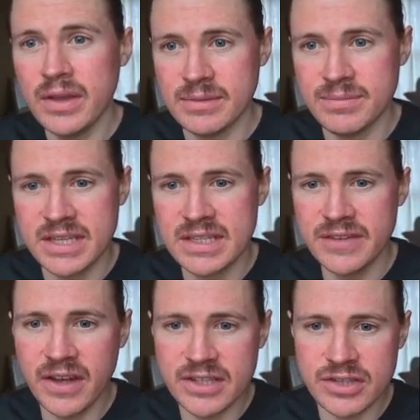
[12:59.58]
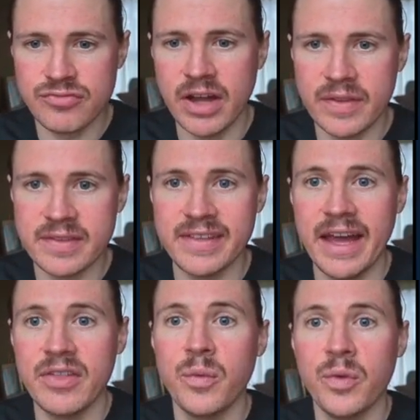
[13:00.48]
since if I just run this
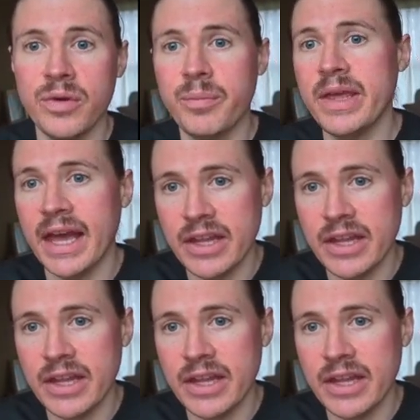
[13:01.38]
now, there wouldn't be a